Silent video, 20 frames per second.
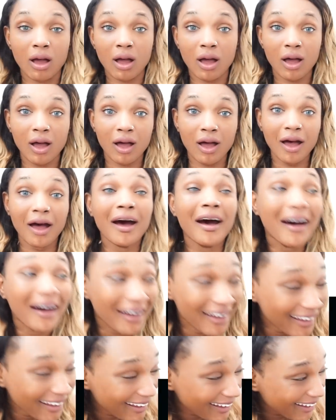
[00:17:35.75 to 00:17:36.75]

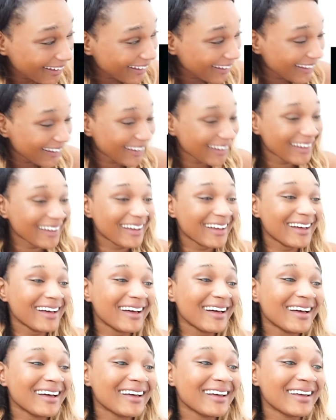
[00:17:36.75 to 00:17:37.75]

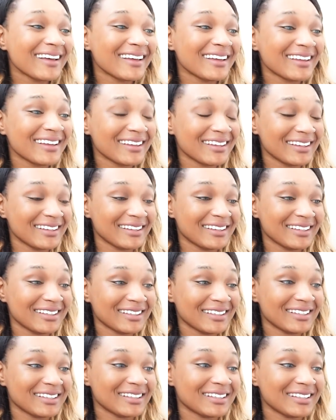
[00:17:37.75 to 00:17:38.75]

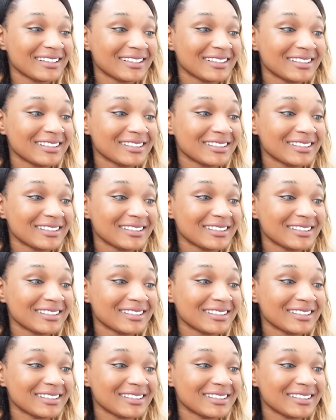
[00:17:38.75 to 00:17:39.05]
(not speaking)